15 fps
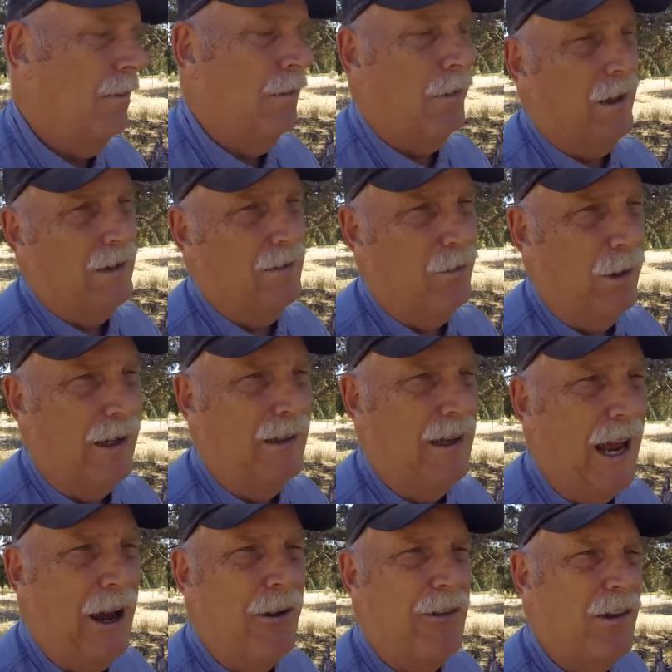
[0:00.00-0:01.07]
Well, right
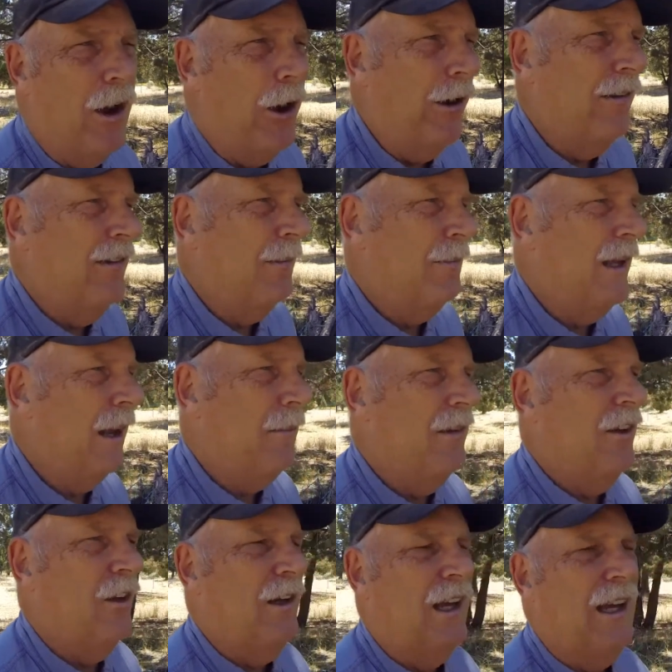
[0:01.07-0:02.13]
now it's hard. Sometimes
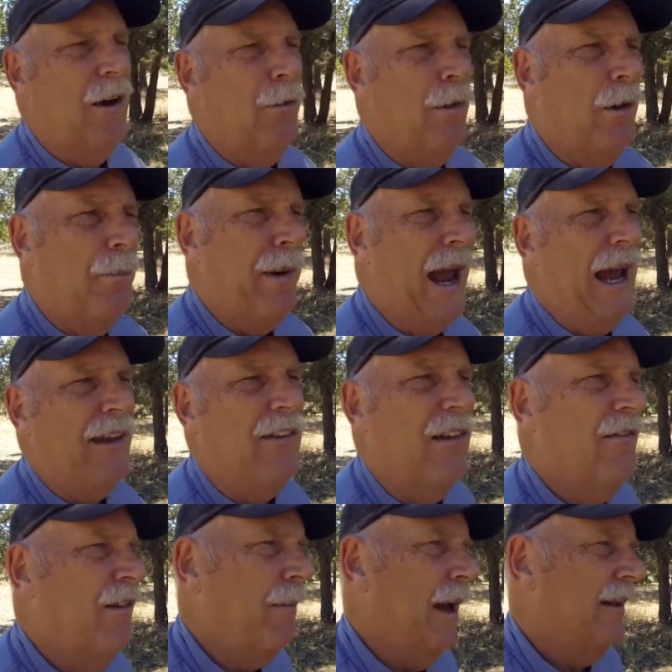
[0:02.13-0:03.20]
you can get real
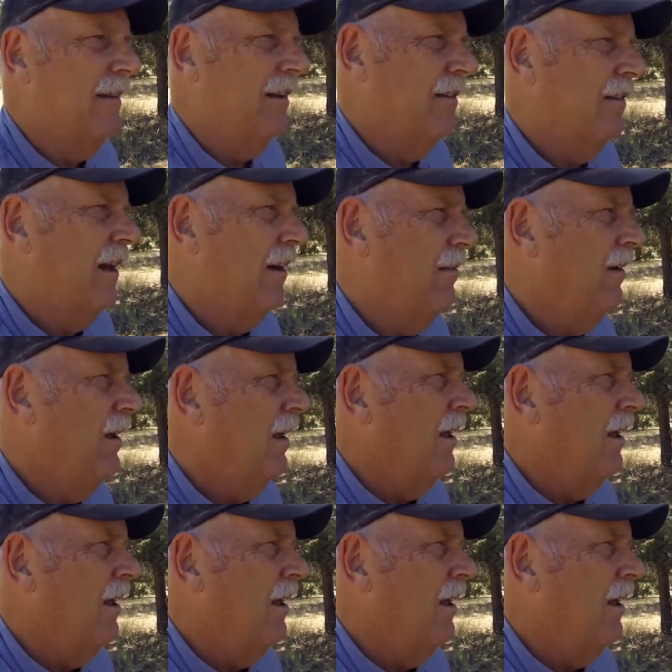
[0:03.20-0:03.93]
passive about this stuff,